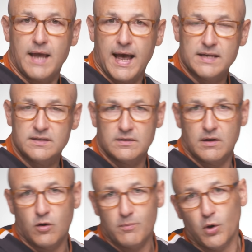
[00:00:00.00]
asked
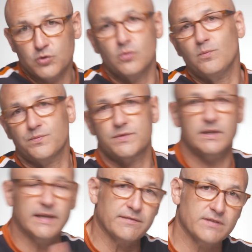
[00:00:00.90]
our model
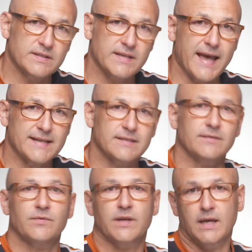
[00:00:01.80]
to leave the set